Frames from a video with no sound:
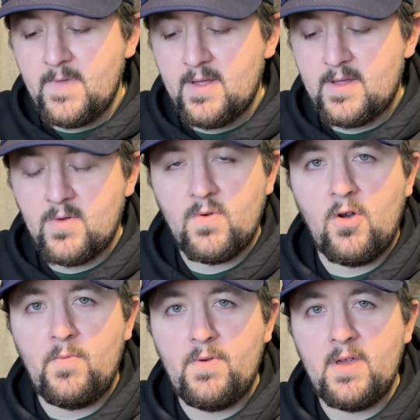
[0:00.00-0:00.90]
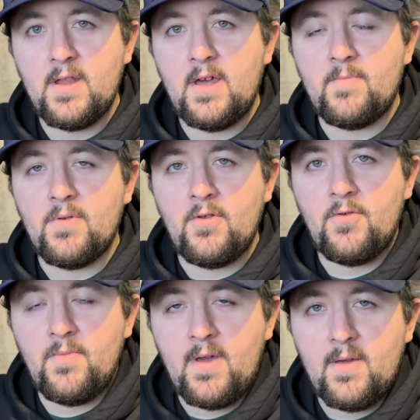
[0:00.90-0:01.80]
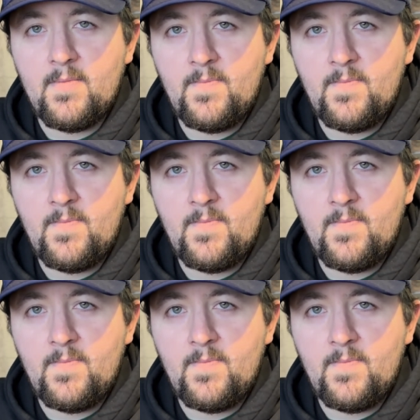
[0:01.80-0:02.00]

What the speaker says: So we're opening it up a little bit,